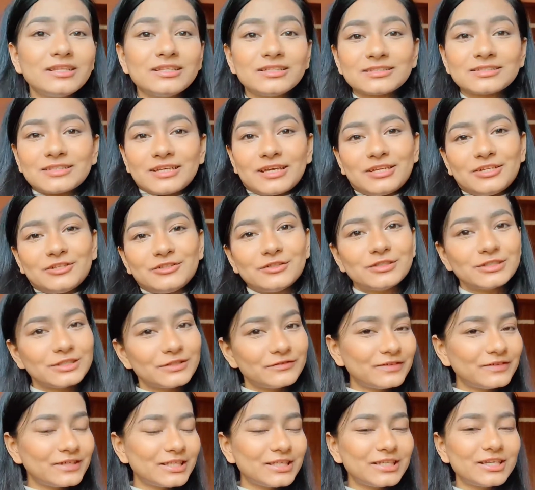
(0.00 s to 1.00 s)
let's get into the
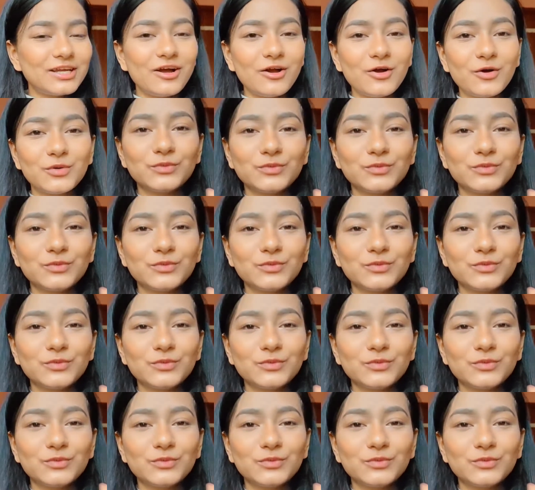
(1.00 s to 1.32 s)
video.